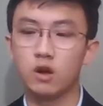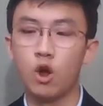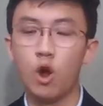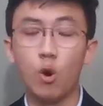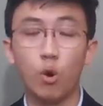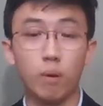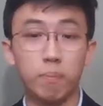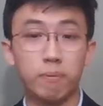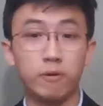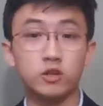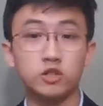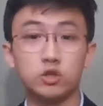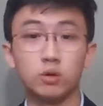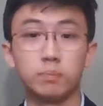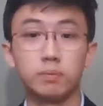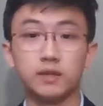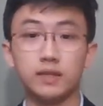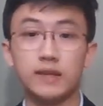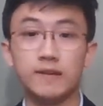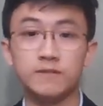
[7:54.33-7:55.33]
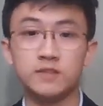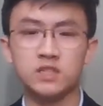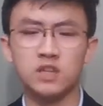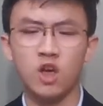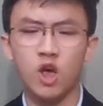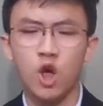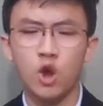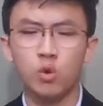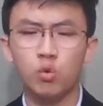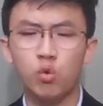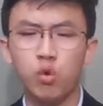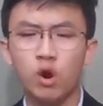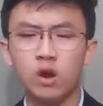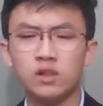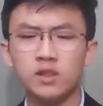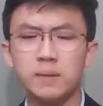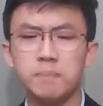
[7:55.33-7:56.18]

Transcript: where personal beliefs quickly